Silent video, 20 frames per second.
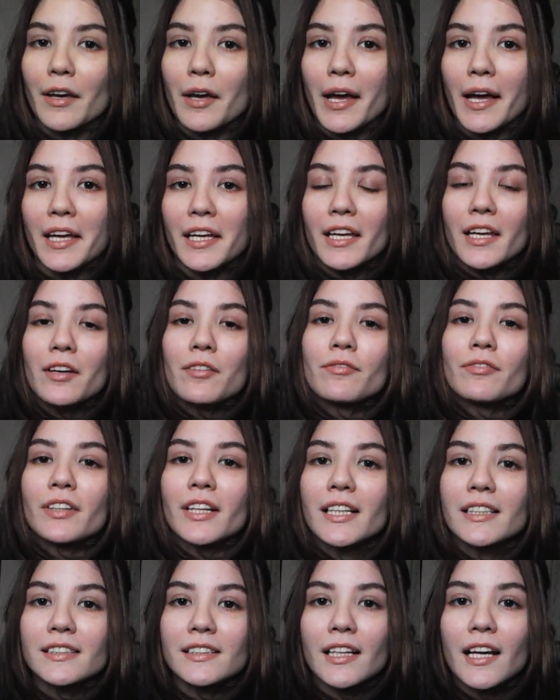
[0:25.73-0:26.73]
I am
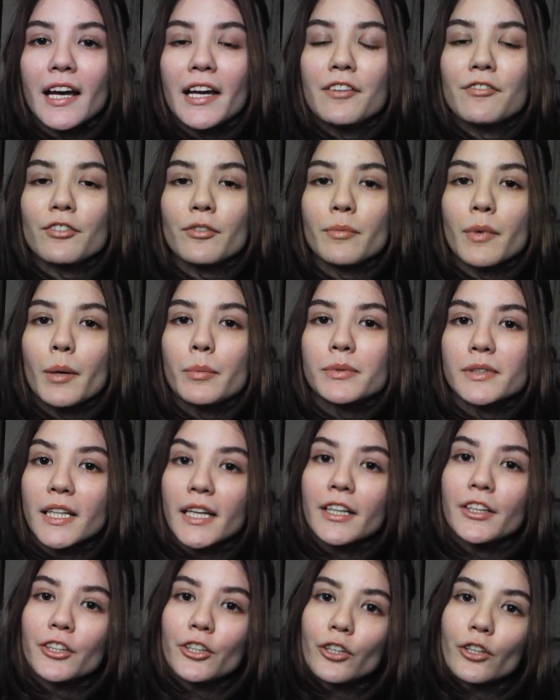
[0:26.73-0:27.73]
Vanessa. I am from
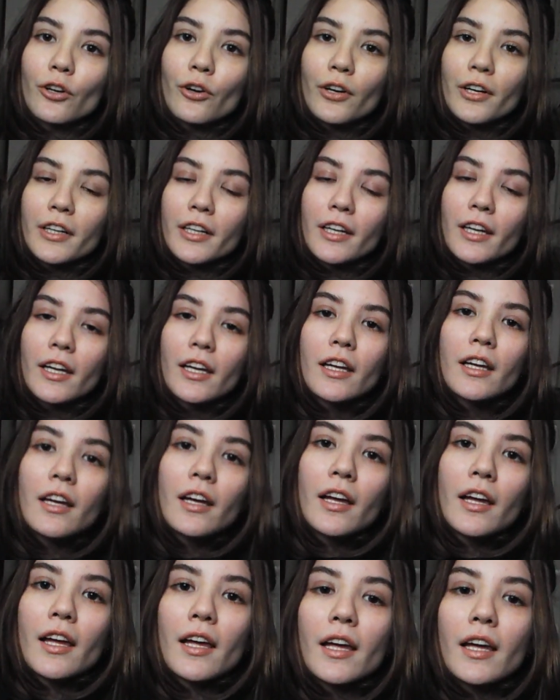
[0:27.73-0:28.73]
upstate New York,
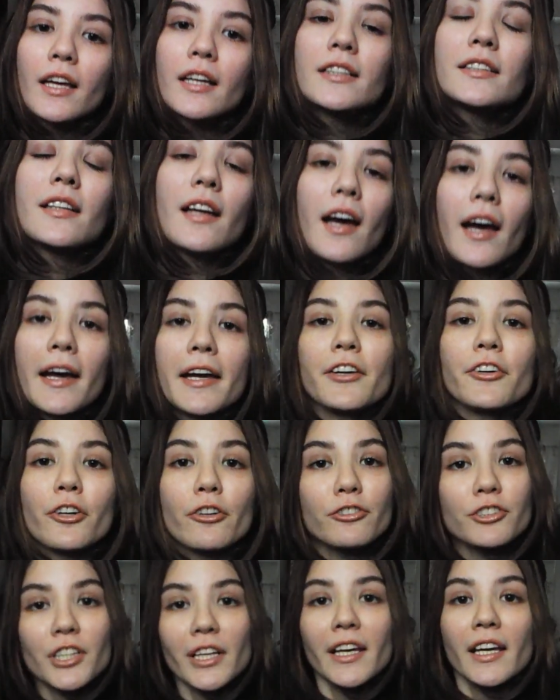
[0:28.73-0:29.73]
and I
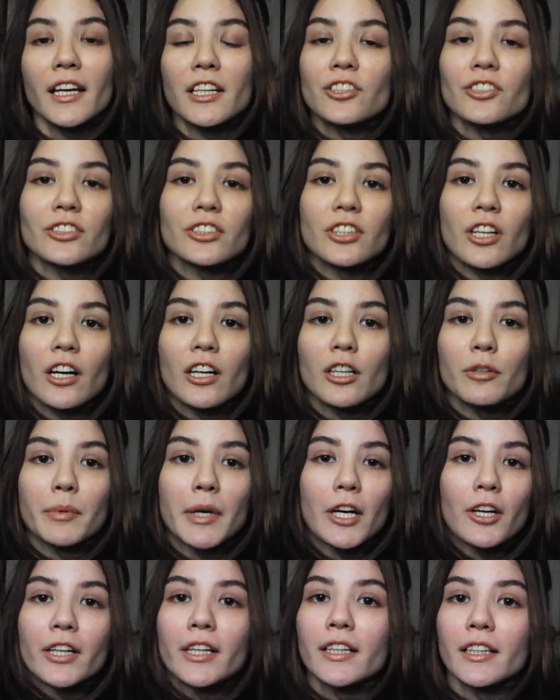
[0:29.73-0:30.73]
crochet and just talk
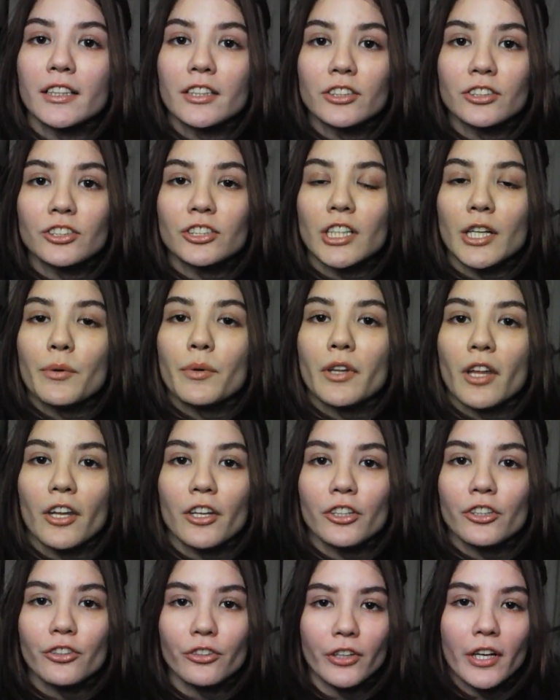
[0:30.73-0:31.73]
about it and share with
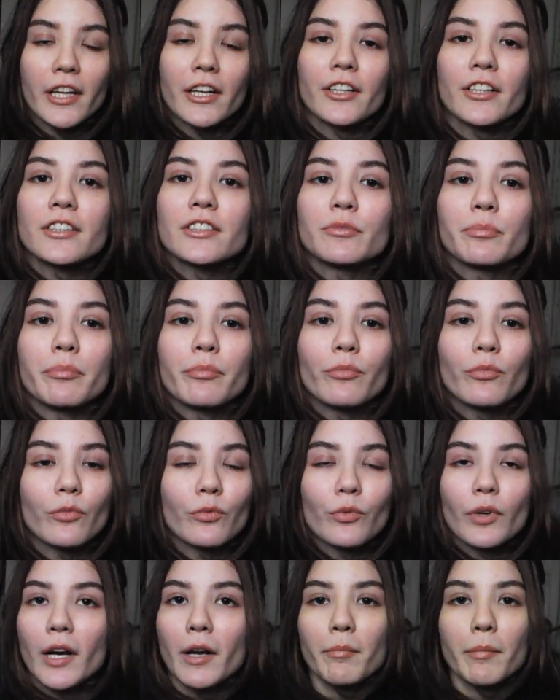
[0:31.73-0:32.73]
other creators
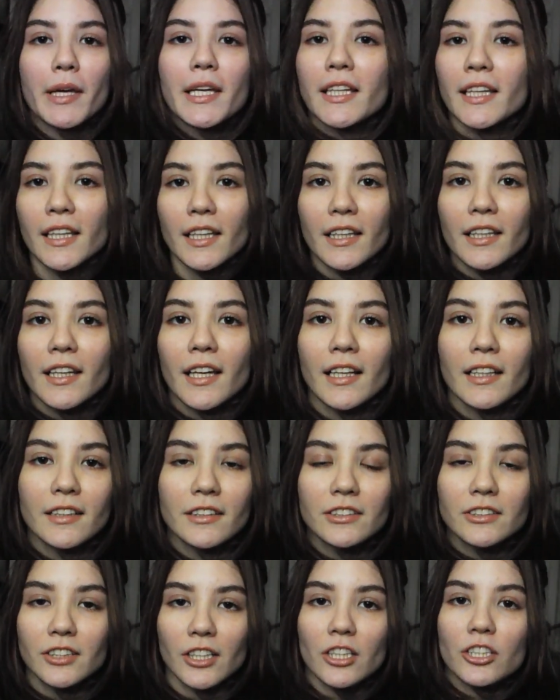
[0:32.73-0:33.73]
what I'm making and
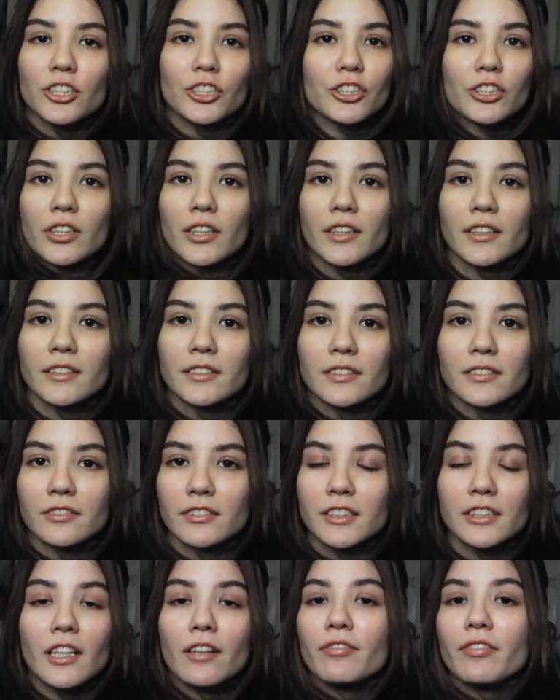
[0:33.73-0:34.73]
such and
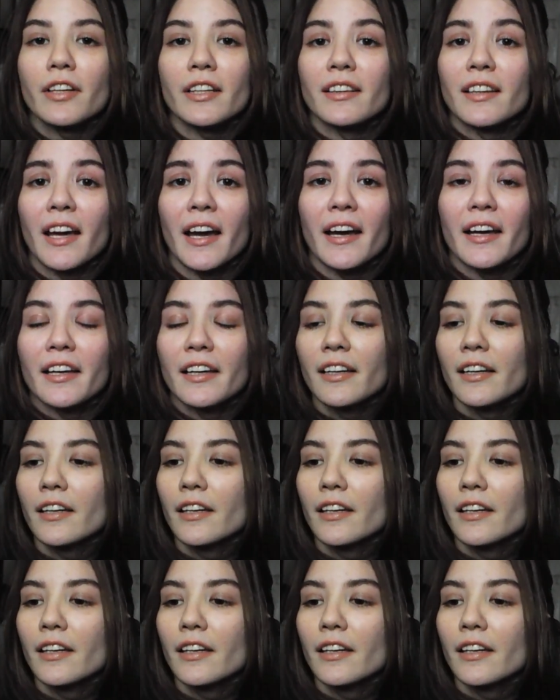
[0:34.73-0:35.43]
stuff like that.